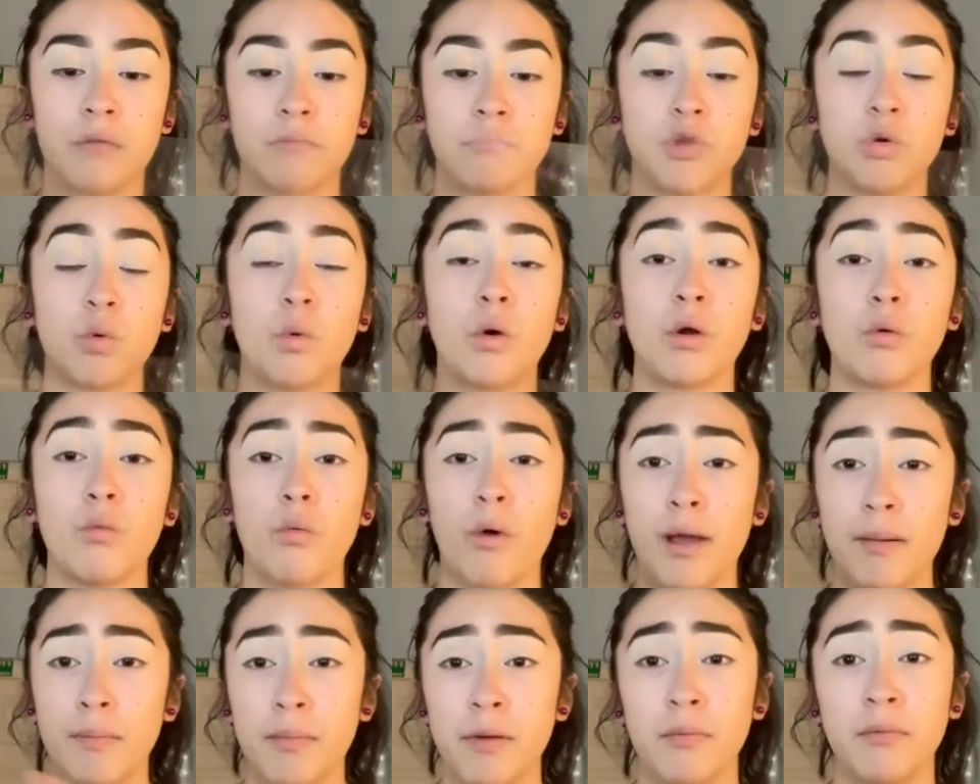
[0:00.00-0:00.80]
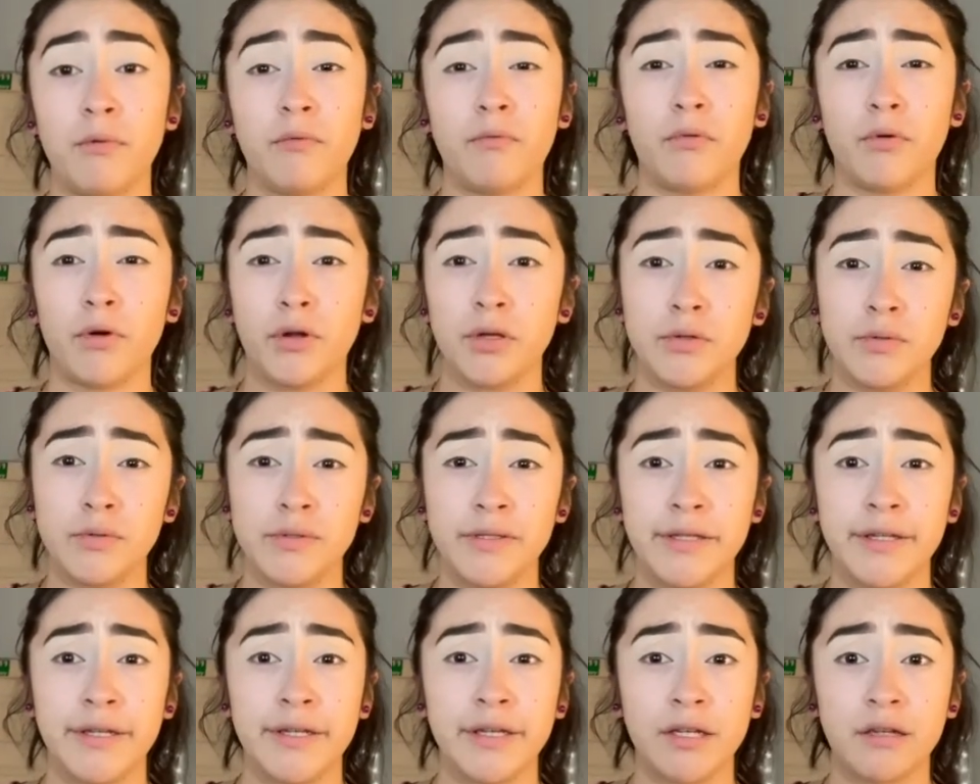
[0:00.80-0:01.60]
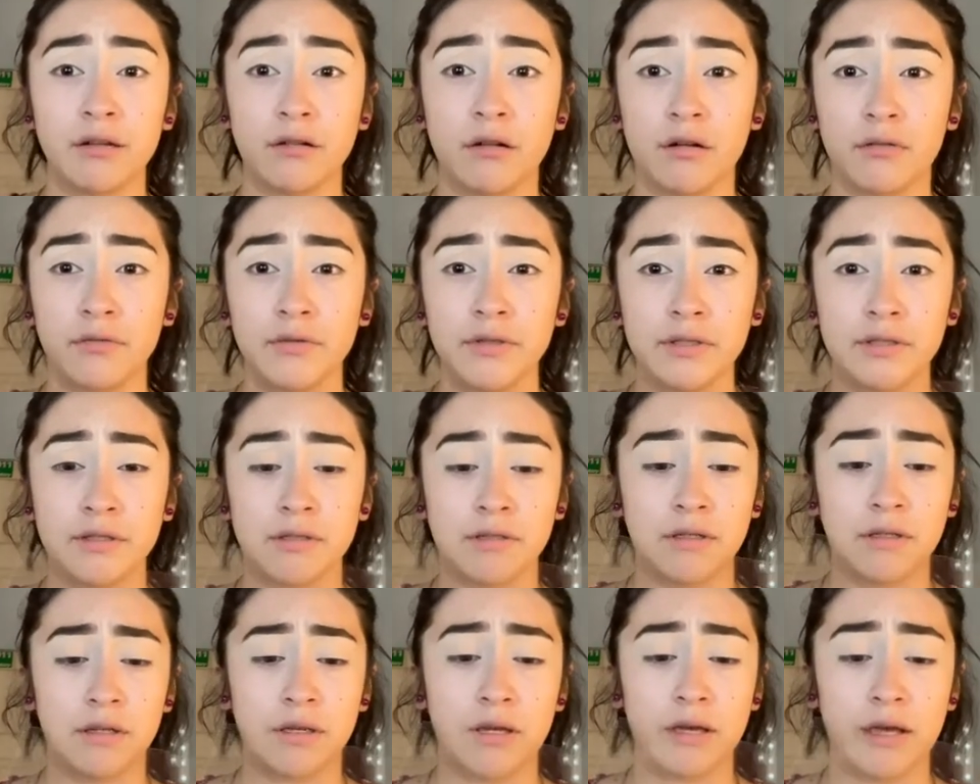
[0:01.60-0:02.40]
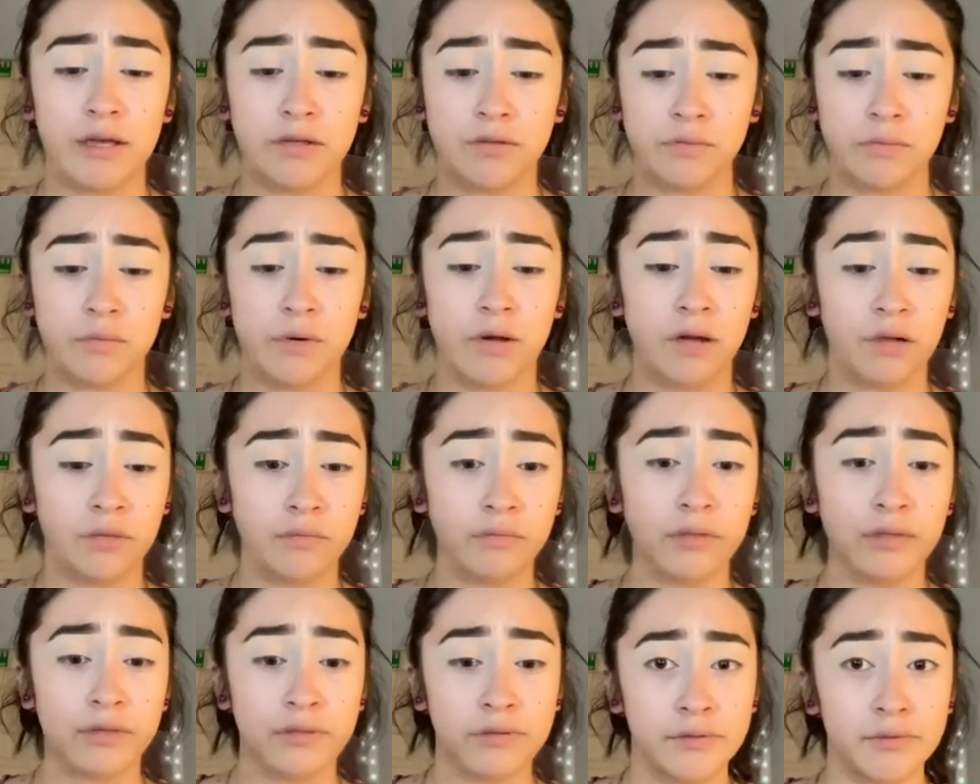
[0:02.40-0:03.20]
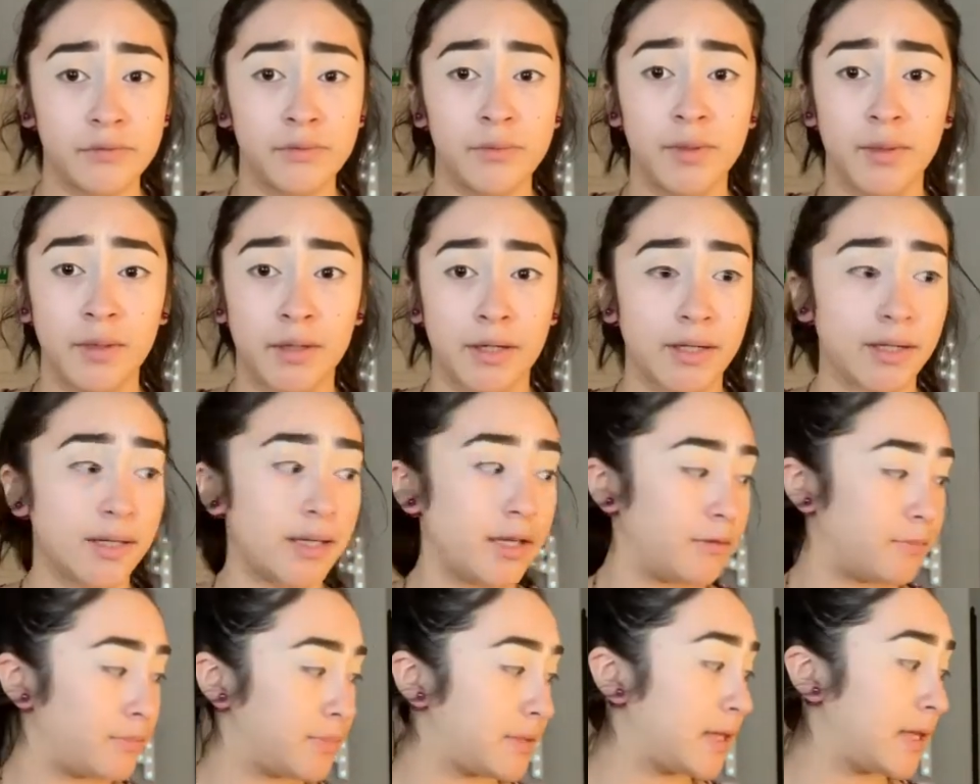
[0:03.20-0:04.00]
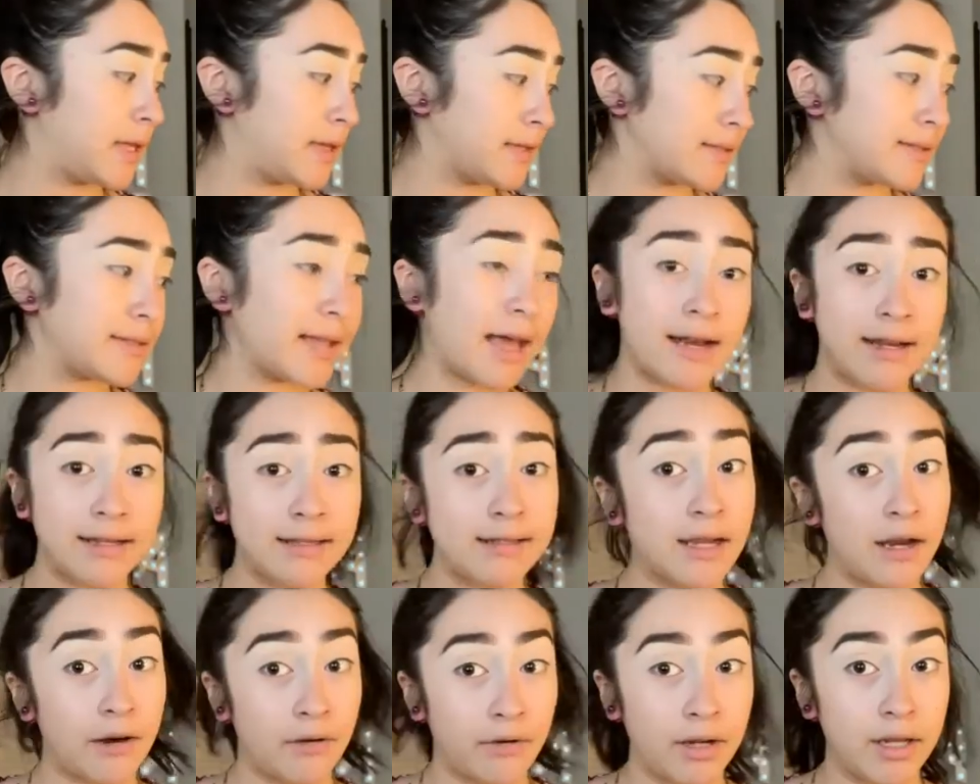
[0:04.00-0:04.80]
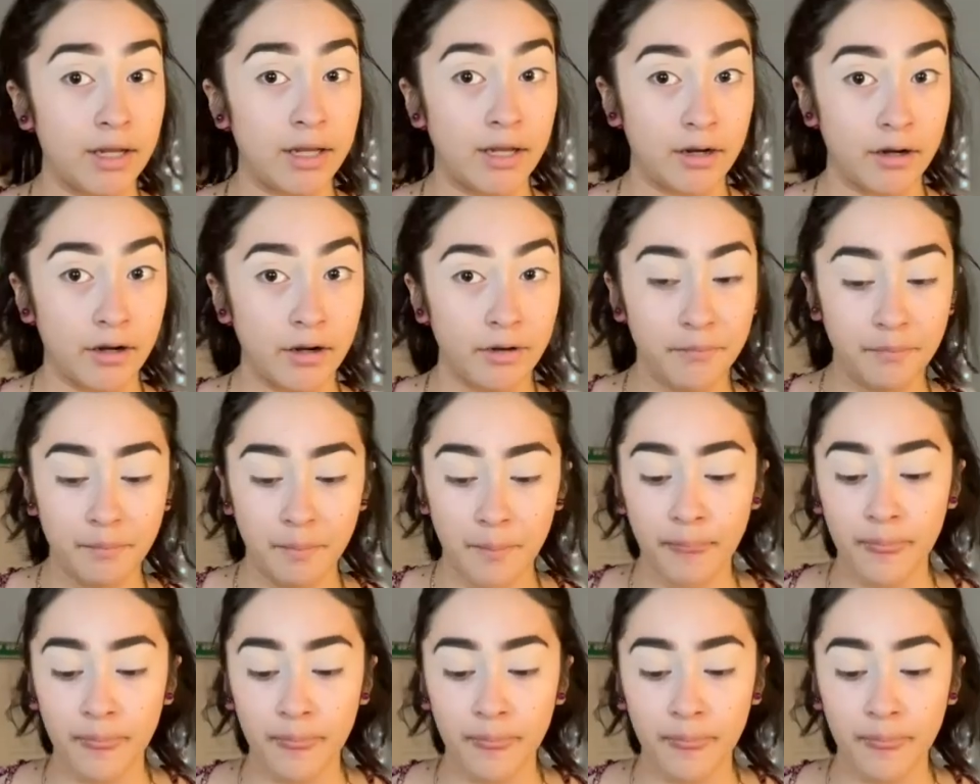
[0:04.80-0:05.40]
you want to wipe it before using it, obviously, as well, because you want to keep things sanitary here.